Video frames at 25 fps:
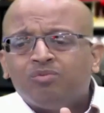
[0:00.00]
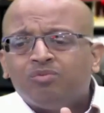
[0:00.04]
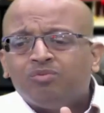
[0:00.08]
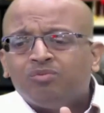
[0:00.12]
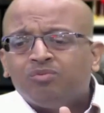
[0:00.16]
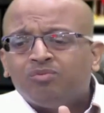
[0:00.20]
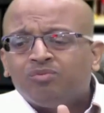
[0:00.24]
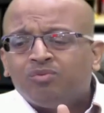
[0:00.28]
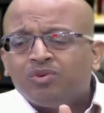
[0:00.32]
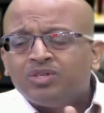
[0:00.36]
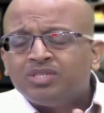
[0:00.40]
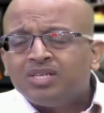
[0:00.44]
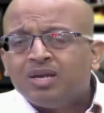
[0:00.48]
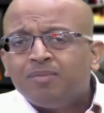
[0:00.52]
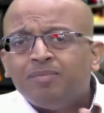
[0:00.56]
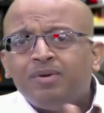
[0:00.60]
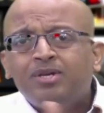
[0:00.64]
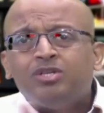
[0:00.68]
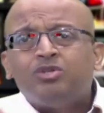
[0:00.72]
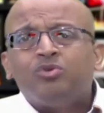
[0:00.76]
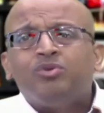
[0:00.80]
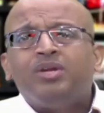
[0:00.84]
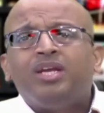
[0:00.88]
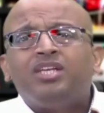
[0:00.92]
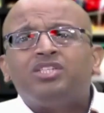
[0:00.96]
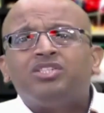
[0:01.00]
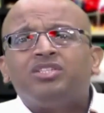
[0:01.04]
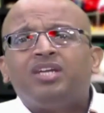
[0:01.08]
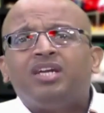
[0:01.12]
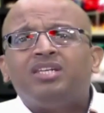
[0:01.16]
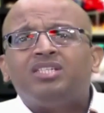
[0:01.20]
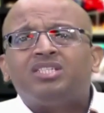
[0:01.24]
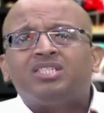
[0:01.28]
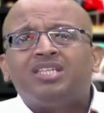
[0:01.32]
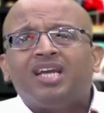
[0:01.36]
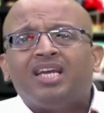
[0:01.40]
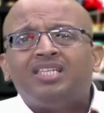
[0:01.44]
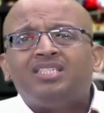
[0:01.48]
was able to reach that
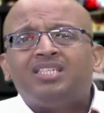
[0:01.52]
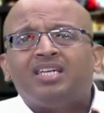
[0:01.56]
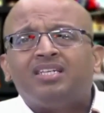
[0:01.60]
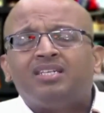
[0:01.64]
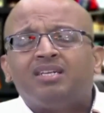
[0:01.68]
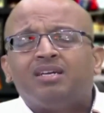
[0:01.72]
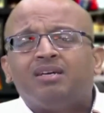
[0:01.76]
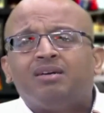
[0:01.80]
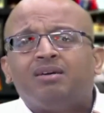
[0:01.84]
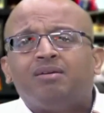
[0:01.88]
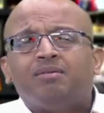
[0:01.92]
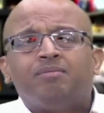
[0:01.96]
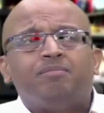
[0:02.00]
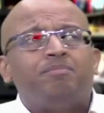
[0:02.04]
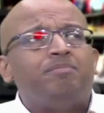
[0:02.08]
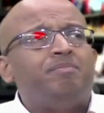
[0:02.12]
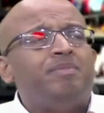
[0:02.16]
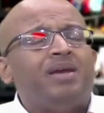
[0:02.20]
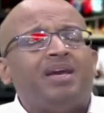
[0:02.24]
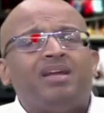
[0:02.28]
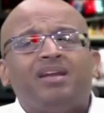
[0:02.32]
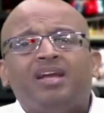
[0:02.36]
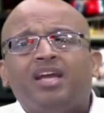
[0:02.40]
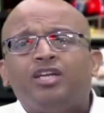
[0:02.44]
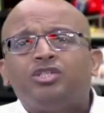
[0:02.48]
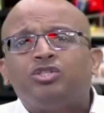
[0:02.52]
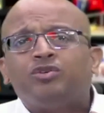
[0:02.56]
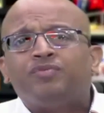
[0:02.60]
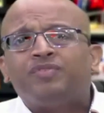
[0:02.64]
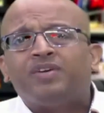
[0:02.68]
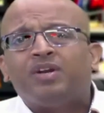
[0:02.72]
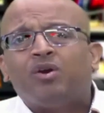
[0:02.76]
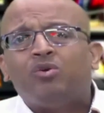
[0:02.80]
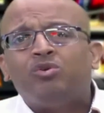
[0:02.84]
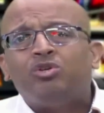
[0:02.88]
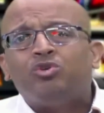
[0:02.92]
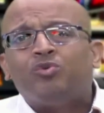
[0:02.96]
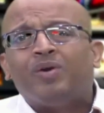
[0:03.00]
stage at a mere age of
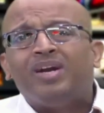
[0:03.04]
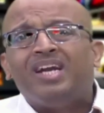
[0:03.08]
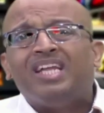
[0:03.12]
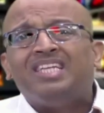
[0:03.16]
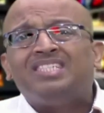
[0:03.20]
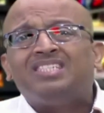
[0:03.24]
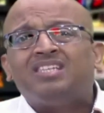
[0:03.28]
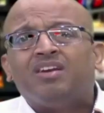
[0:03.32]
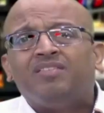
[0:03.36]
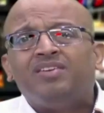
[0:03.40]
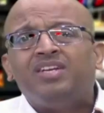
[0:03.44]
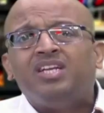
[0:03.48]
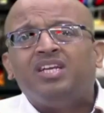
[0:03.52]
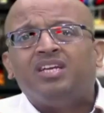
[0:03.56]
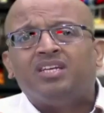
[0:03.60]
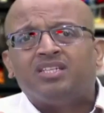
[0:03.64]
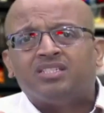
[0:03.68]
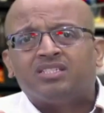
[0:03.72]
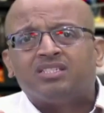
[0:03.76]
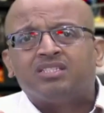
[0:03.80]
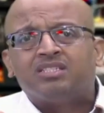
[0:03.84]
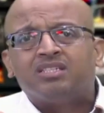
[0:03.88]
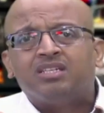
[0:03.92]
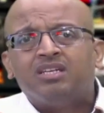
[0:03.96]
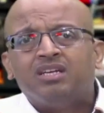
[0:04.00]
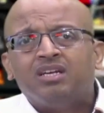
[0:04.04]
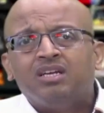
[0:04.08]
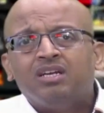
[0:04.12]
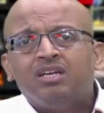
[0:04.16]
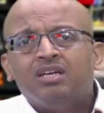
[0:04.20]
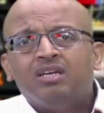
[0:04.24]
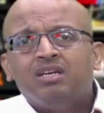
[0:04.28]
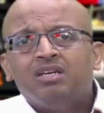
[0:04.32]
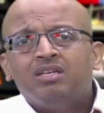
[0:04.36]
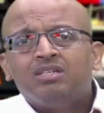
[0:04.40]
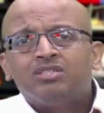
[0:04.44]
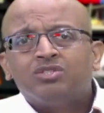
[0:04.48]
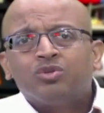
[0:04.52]
around 27 years.
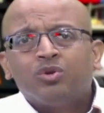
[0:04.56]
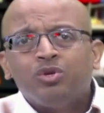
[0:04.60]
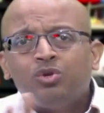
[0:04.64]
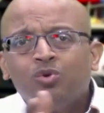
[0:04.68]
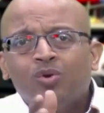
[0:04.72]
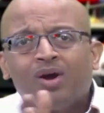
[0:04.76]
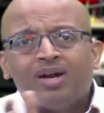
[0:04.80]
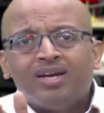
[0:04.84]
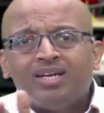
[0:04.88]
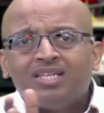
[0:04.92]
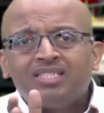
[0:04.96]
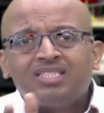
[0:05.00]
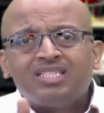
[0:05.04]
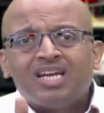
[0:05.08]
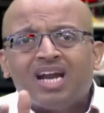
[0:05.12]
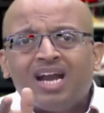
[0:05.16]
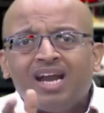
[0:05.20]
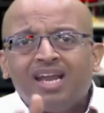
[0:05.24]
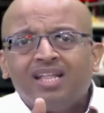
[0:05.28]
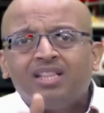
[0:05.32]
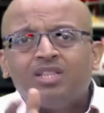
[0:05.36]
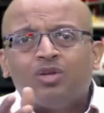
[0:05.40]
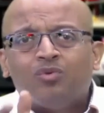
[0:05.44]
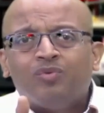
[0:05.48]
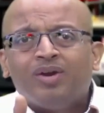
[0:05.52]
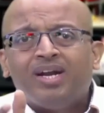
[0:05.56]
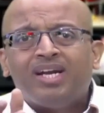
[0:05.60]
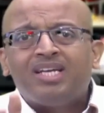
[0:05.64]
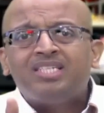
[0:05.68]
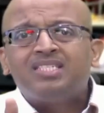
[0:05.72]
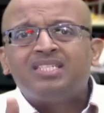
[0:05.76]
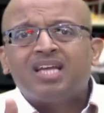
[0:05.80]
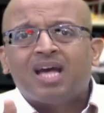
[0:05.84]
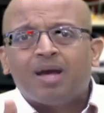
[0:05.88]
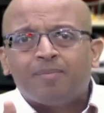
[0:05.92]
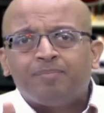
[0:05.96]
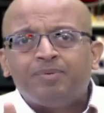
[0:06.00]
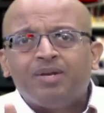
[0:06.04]
So you understanding the way it is
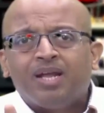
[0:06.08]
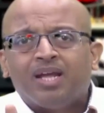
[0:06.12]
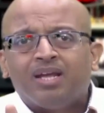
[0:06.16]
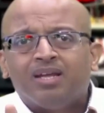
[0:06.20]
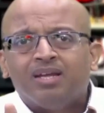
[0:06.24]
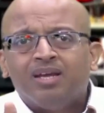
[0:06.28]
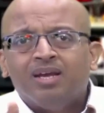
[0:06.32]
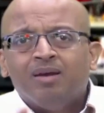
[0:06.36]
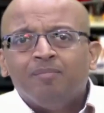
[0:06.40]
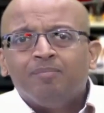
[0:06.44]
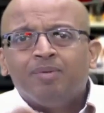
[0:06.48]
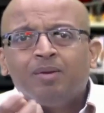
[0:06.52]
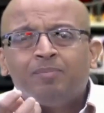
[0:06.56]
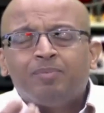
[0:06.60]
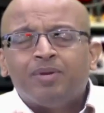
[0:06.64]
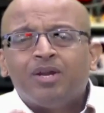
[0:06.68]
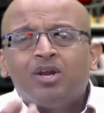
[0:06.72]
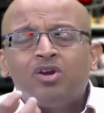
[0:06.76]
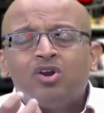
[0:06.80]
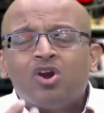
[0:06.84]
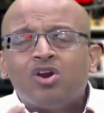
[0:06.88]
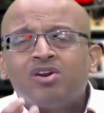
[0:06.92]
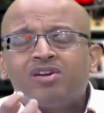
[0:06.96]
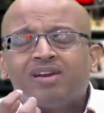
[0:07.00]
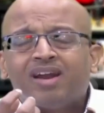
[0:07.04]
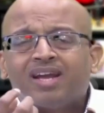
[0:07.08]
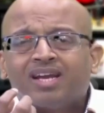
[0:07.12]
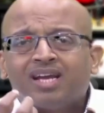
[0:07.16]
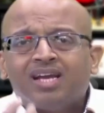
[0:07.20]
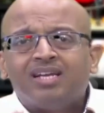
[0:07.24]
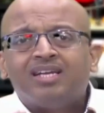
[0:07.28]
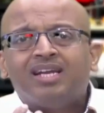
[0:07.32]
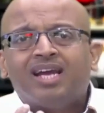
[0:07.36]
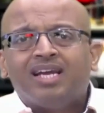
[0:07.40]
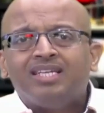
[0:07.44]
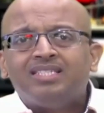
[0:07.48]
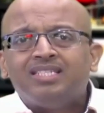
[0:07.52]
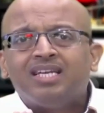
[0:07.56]
happening. People are not
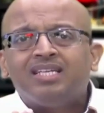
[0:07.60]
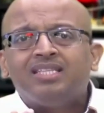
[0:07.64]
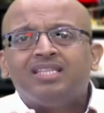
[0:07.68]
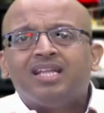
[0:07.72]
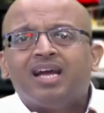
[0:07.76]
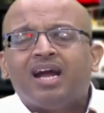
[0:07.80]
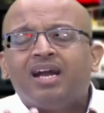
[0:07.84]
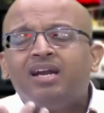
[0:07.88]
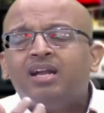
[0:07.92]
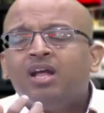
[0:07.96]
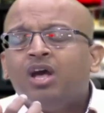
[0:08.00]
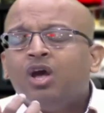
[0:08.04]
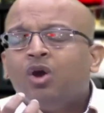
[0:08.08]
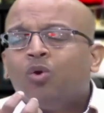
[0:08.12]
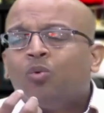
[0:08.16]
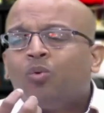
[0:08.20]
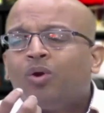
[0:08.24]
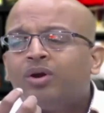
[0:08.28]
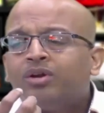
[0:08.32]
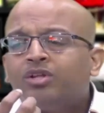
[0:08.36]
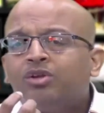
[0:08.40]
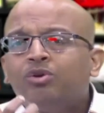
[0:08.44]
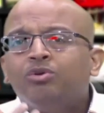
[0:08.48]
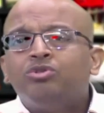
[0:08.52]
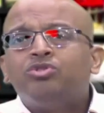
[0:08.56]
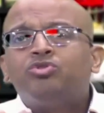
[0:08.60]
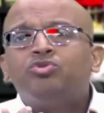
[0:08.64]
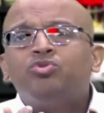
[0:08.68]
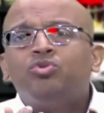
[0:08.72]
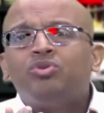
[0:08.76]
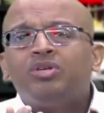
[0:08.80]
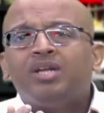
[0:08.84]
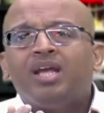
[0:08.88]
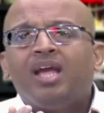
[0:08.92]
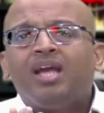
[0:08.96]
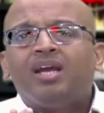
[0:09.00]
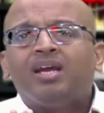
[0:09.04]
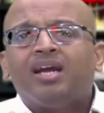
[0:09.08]
recognizing that what used to
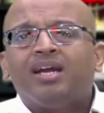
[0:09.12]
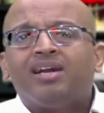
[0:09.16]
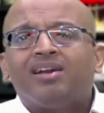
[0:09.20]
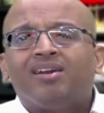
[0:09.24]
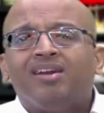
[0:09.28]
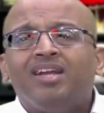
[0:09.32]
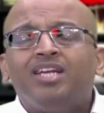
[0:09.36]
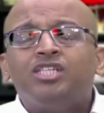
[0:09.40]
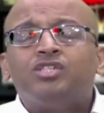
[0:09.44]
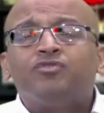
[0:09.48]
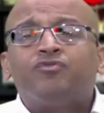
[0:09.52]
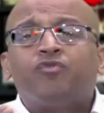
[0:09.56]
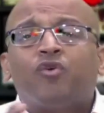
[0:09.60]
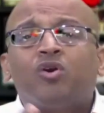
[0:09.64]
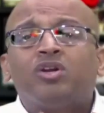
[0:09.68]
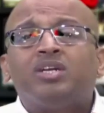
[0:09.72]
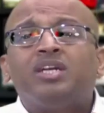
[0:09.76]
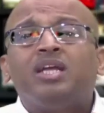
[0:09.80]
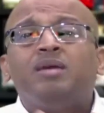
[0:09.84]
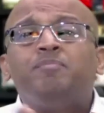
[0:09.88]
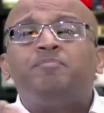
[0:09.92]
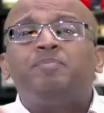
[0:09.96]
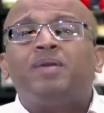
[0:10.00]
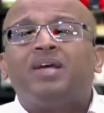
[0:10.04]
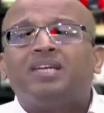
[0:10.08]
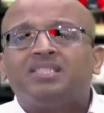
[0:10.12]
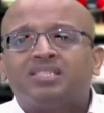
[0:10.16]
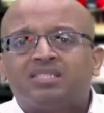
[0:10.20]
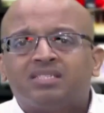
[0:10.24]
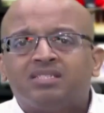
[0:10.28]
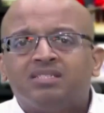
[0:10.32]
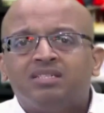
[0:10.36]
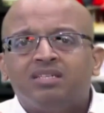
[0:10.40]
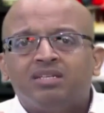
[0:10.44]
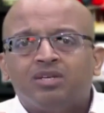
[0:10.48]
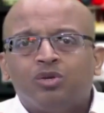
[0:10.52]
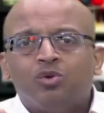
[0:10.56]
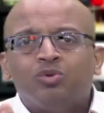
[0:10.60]
take at least 40
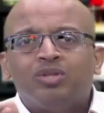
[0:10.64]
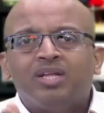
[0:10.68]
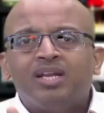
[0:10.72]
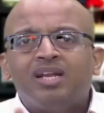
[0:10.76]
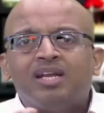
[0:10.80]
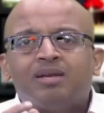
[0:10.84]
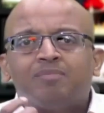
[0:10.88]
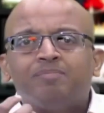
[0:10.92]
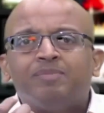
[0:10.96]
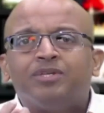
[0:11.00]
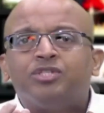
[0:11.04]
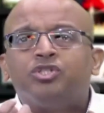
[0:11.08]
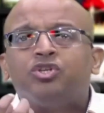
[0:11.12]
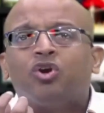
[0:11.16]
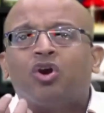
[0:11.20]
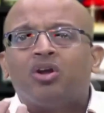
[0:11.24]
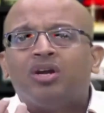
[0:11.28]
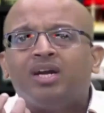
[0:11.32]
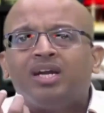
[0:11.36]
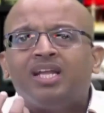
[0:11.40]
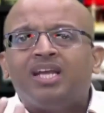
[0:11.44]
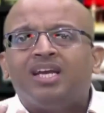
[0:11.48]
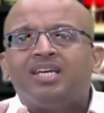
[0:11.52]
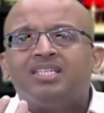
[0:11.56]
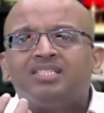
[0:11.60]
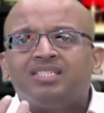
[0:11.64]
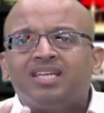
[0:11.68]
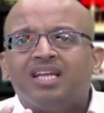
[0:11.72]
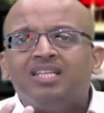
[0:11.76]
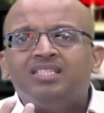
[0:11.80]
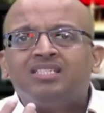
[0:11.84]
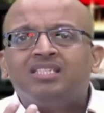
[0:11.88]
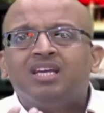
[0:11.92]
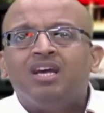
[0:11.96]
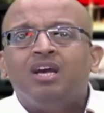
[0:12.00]
plus, maturity ka sense